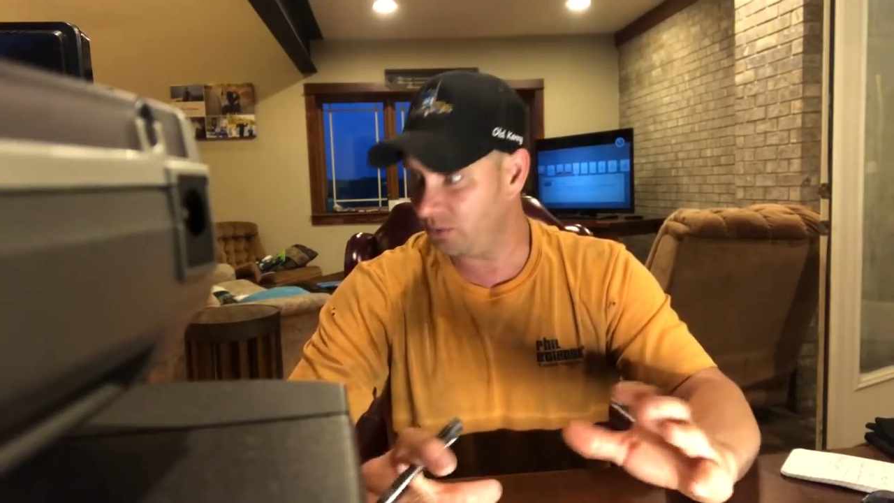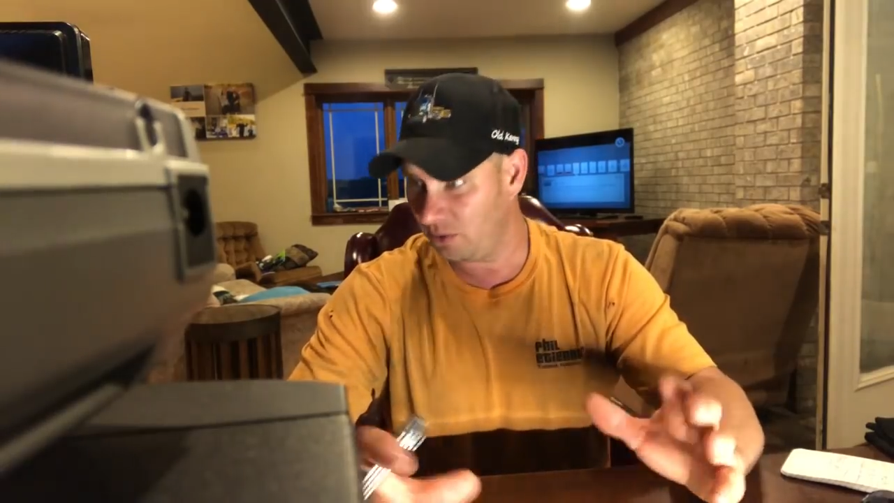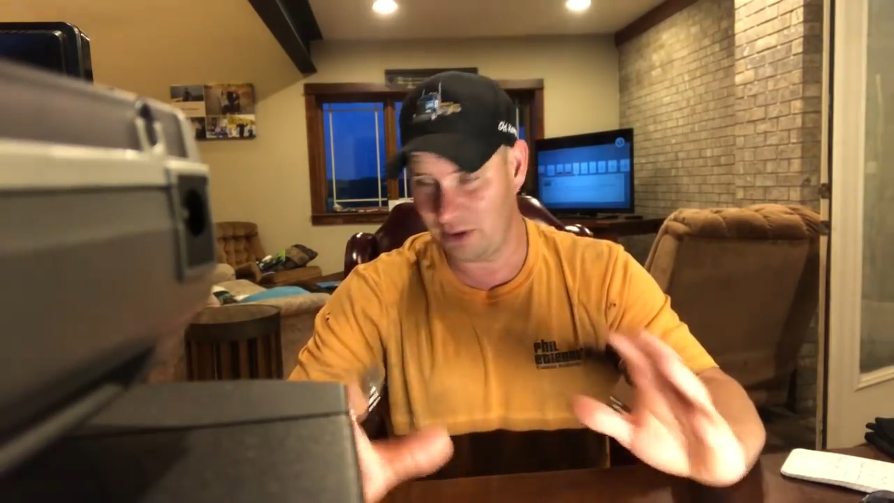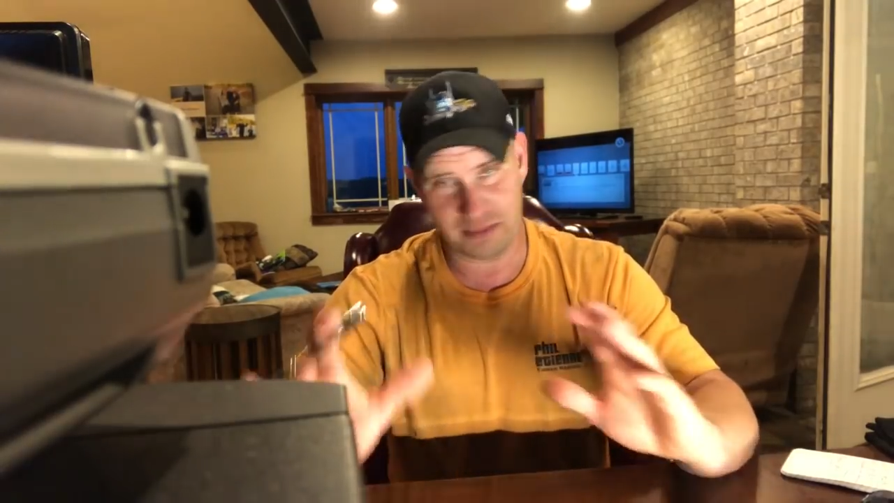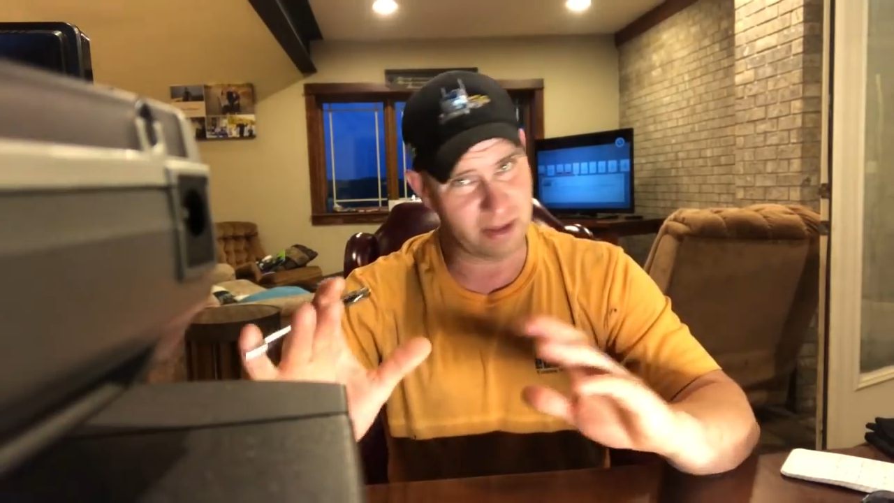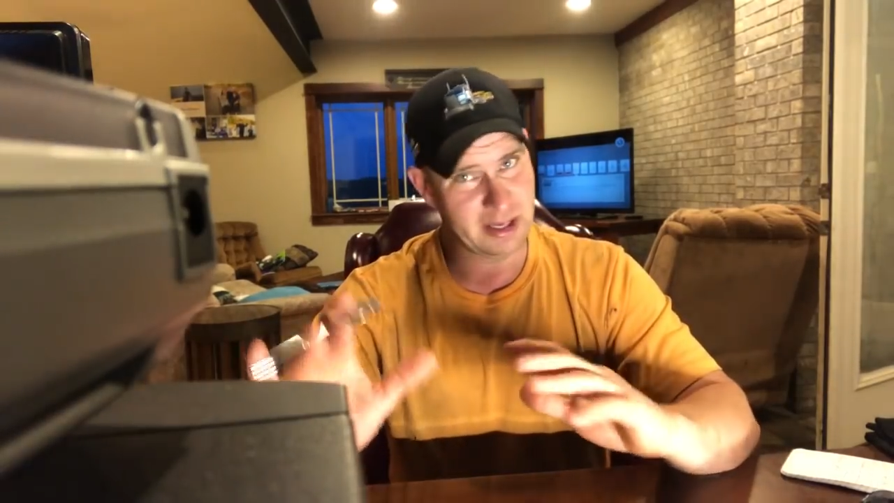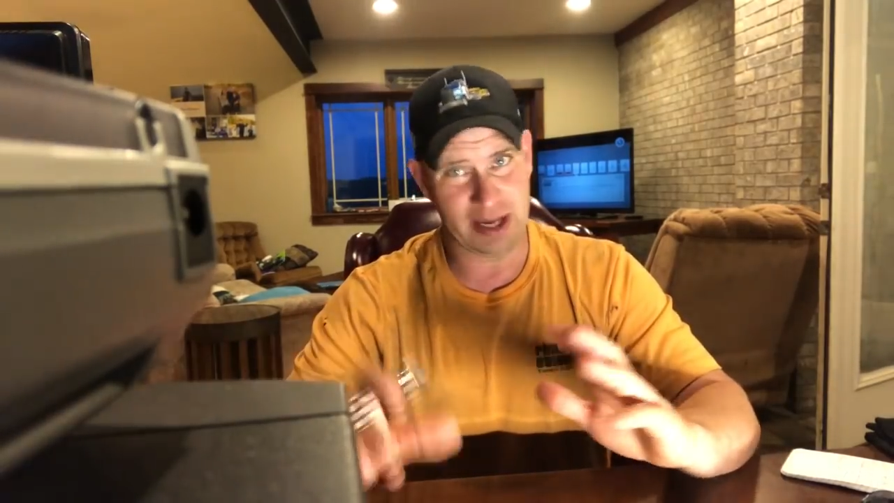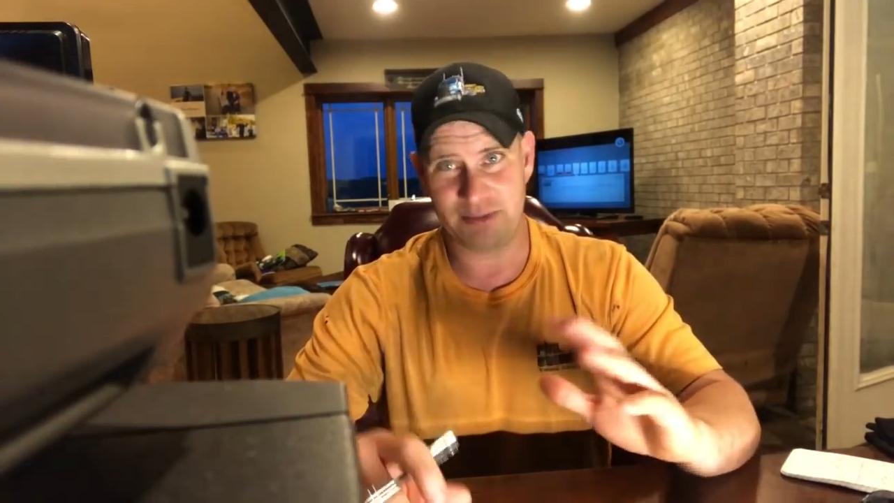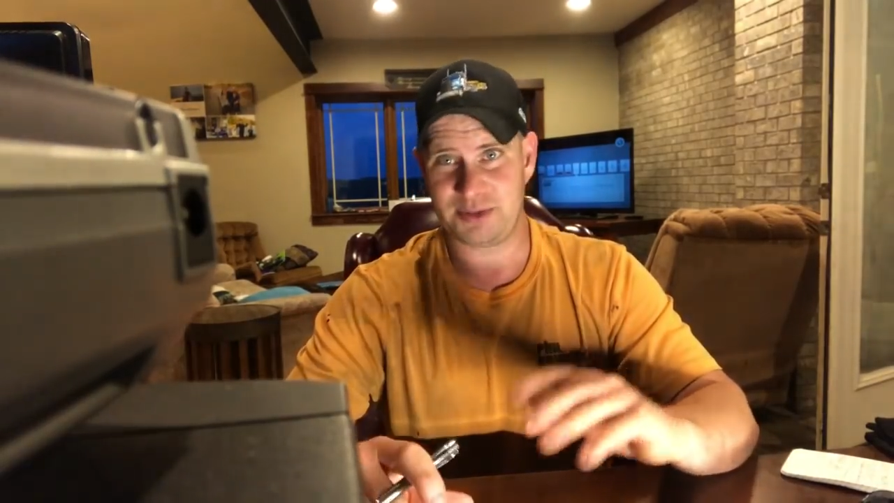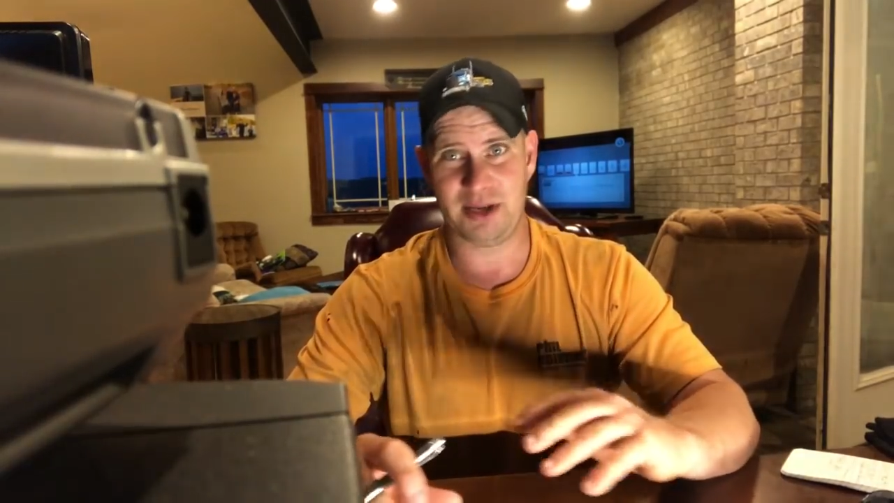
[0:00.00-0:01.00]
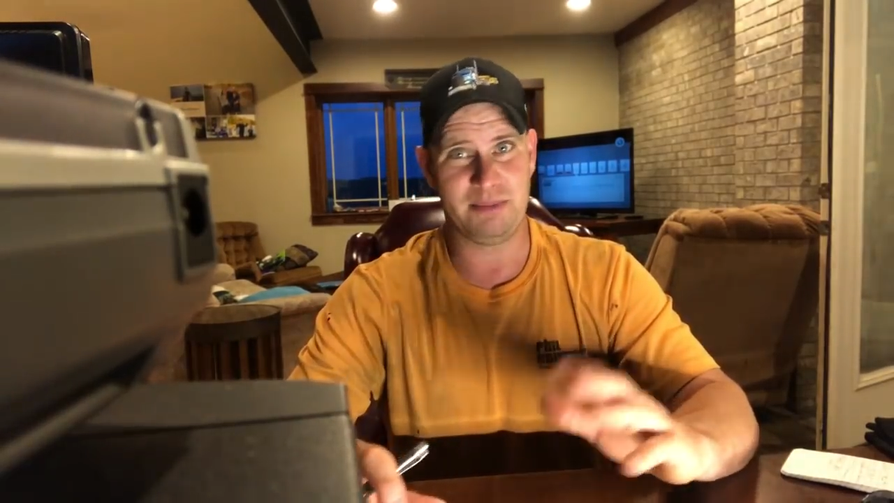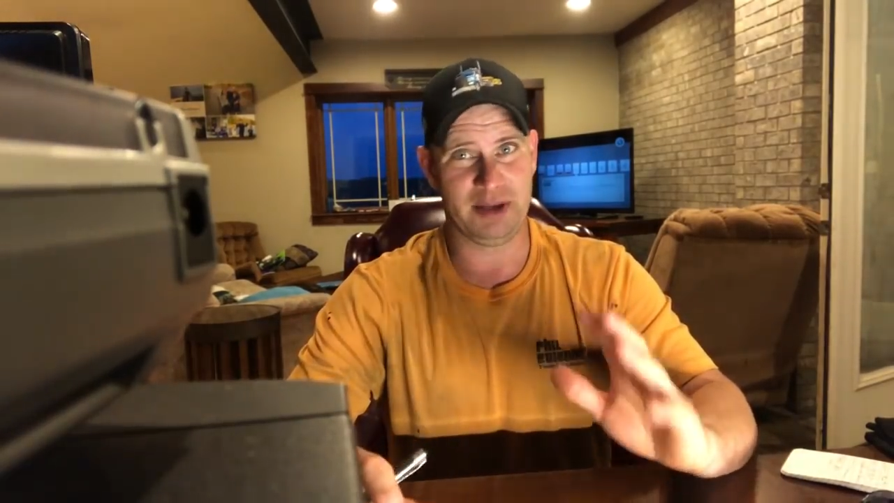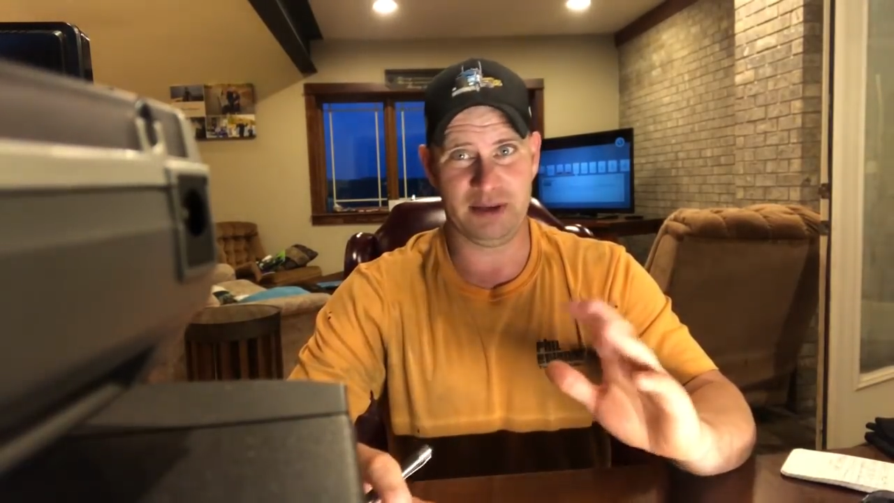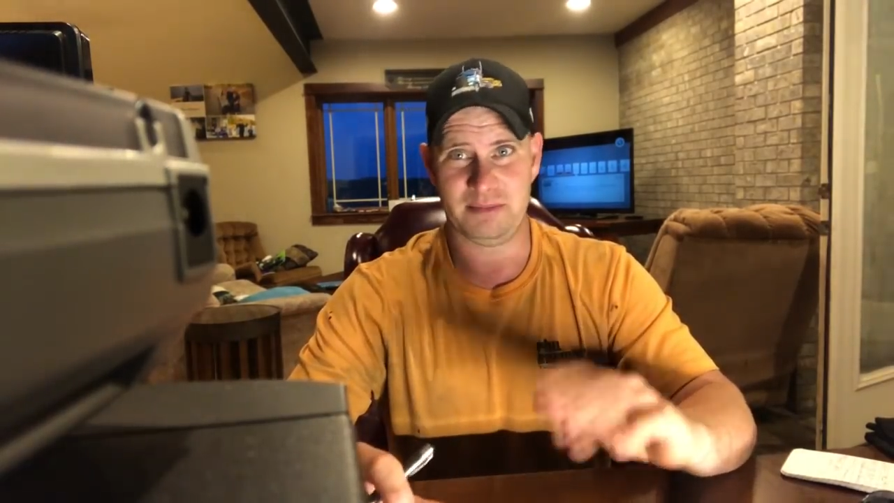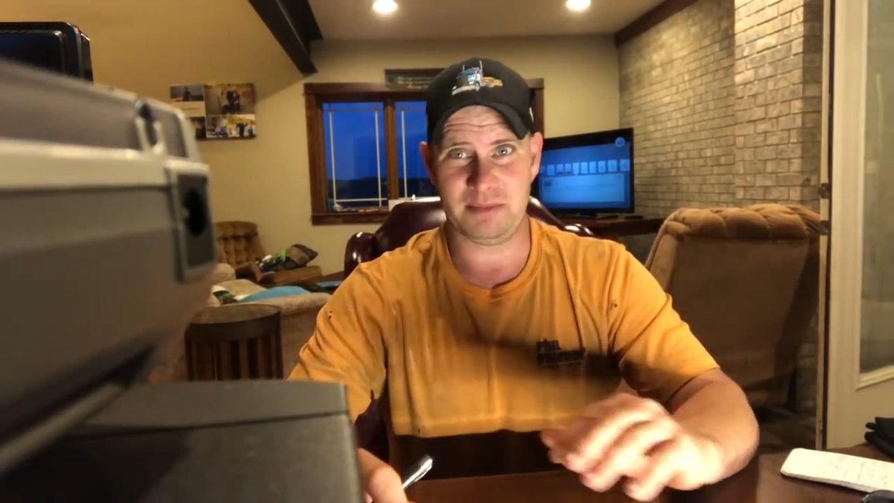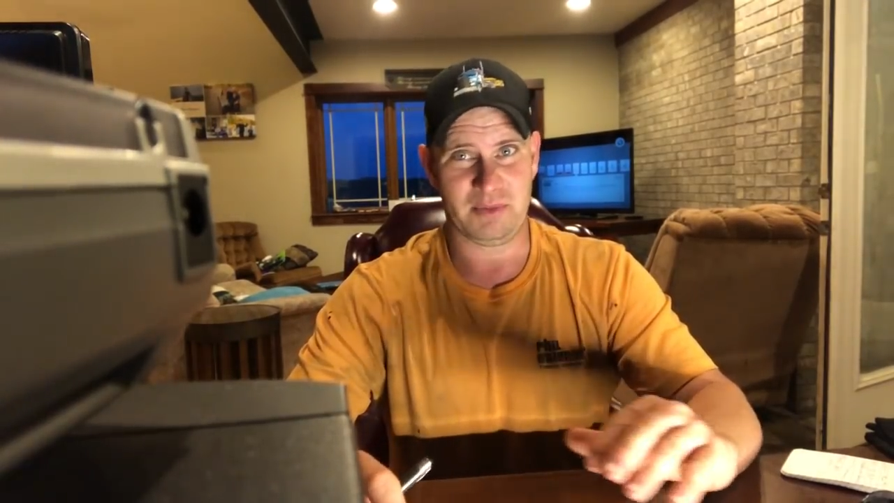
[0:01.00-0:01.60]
I wanted them to have something to,